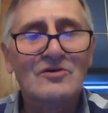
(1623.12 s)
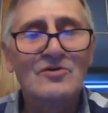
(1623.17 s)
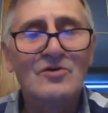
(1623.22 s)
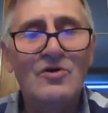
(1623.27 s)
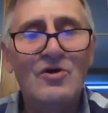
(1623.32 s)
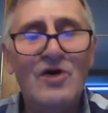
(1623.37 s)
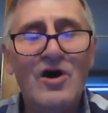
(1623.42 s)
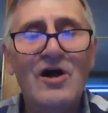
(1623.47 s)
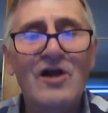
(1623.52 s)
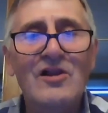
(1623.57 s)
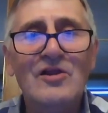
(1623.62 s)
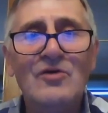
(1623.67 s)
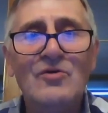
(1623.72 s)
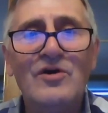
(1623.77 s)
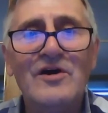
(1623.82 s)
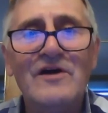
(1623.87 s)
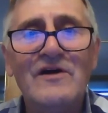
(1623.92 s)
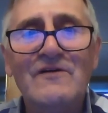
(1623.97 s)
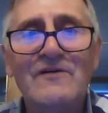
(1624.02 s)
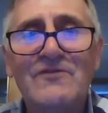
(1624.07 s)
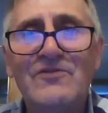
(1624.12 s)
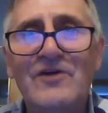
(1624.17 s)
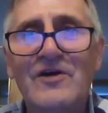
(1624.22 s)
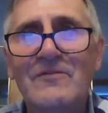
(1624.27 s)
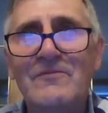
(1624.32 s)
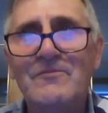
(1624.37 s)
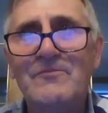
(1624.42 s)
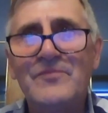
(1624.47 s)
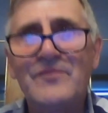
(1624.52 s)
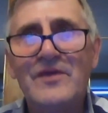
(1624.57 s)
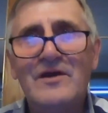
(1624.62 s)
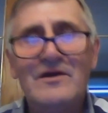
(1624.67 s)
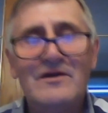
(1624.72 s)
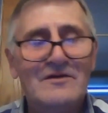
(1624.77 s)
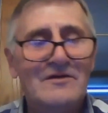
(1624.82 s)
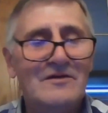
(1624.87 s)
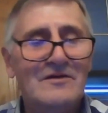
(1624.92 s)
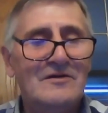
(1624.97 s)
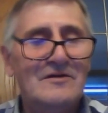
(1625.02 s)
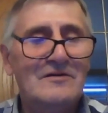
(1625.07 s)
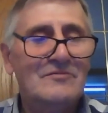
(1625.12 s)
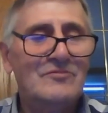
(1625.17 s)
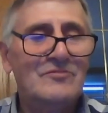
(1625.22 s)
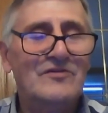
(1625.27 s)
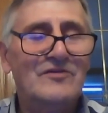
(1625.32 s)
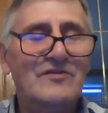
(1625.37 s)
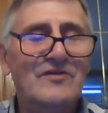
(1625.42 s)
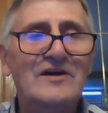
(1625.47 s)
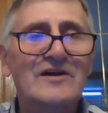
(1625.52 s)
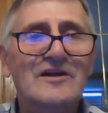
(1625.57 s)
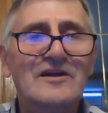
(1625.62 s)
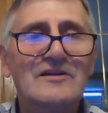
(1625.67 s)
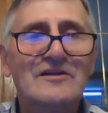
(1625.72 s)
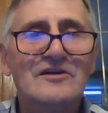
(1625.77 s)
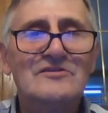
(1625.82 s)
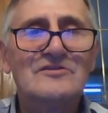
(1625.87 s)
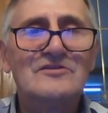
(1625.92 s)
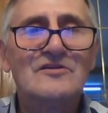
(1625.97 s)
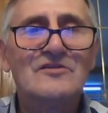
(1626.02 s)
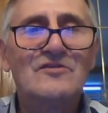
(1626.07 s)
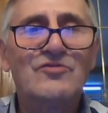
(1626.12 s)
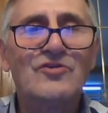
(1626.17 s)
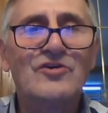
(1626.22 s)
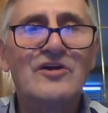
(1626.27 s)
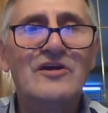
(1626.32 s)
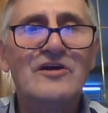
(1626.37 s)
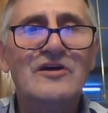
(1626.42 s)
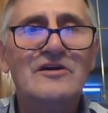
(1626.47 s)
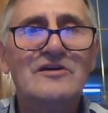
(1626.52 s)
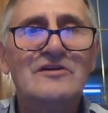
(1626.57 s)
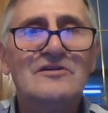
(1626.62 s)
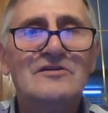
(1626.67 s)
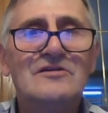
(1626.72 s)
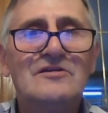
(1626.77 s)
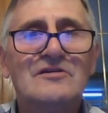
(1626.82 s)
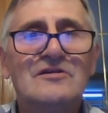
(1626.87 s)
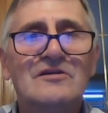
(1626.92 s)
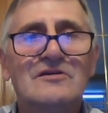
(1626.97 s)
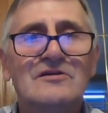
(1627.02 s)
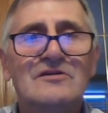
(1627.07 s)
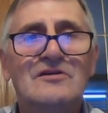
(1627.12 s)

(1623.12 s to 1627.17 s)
go all the way from providing lunches for kids